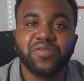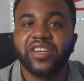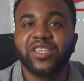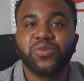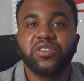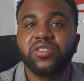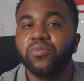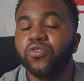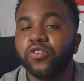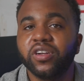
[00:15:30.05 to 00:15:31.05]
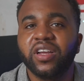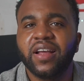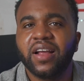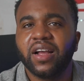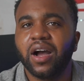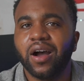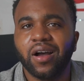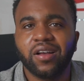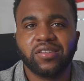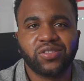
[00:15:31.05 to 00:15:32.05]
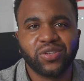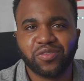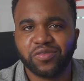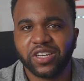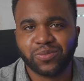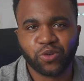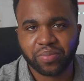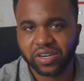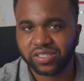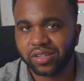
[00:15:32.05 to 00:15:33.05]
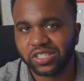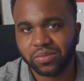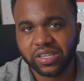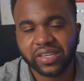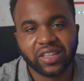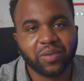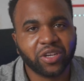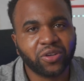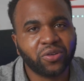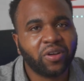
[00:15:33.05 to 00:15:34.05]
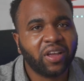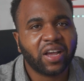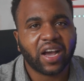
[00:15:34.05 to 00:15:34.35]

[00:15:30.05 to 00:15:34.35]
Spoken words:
If you guys want some more stuff that's more personal to me, you can let me know.